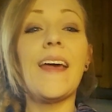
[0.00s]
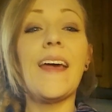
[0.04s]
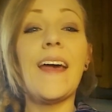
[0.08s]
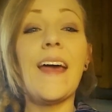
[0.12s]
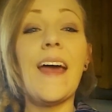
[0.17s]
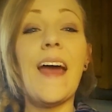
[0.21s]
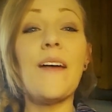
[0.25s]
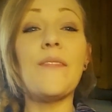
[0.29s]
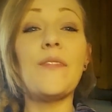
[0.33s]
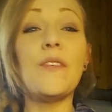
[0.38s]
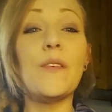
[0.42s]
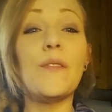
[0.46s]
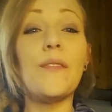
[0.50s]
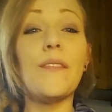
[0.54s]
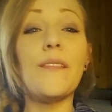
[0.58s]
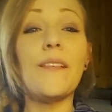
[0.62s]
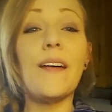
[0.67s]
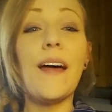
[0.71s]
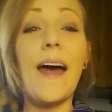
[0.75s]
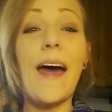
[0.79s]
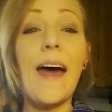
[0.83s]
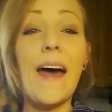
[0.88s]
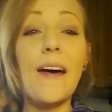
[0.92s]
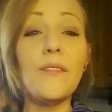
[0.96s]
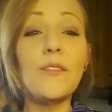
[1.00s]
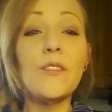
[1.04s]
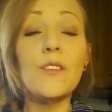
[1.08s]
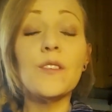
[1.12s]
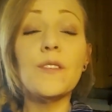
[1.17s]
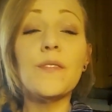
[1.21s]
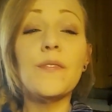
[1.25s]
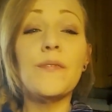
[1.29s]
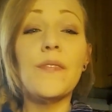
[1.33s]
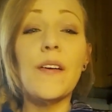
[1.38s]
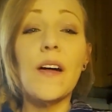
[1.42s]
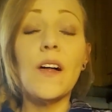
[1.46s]
If you've
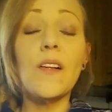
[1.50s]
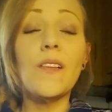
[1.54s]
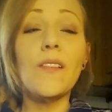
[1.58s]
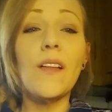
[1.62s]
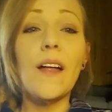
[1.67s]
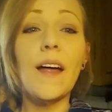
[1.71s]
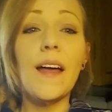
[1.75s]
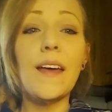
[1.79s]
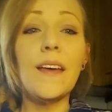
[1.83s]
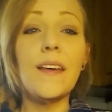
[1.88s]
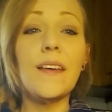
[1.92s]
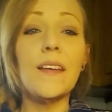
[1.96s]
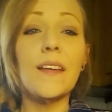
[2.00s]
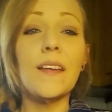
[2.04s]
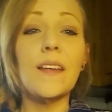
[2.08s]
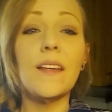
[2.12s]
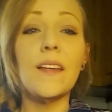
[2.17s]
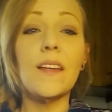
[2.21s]
ever felt like